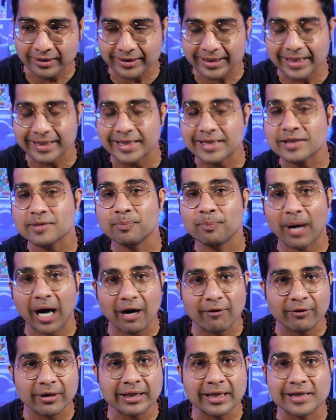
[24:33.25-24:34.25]
then its
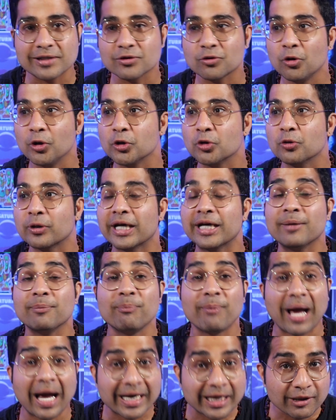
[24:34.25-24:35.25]
power is going to get
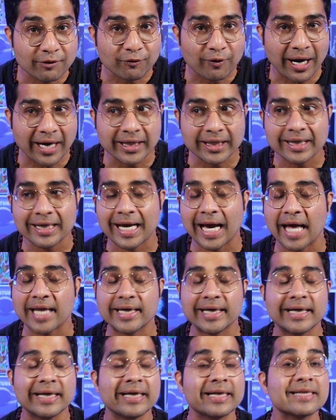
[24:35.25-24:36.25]
magnified, and
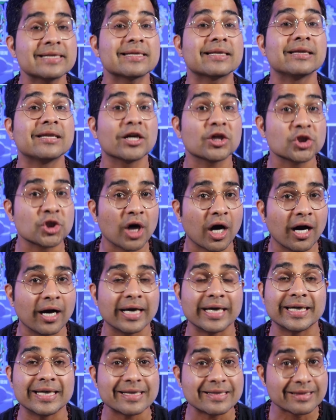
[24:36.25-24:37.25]
in its dasha,
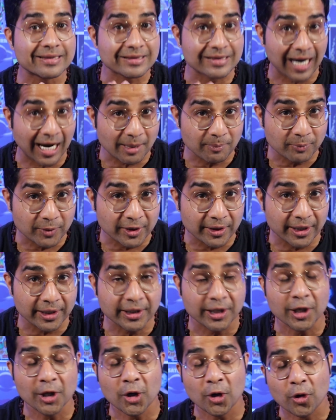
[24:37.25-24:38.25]
in its time
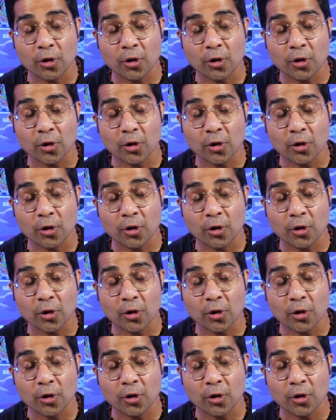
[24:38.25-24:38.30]
period,